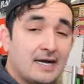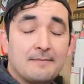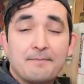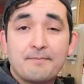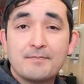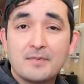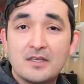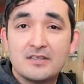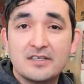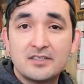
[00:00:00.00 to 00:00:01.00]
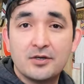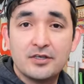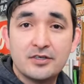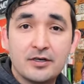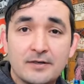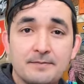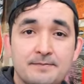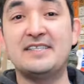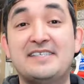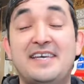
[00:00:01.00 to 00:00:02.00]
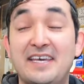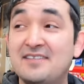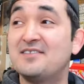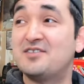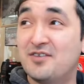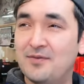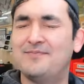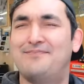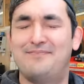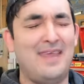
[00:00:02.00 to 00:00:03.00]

yeah, let's get to it, to it. Let's get to,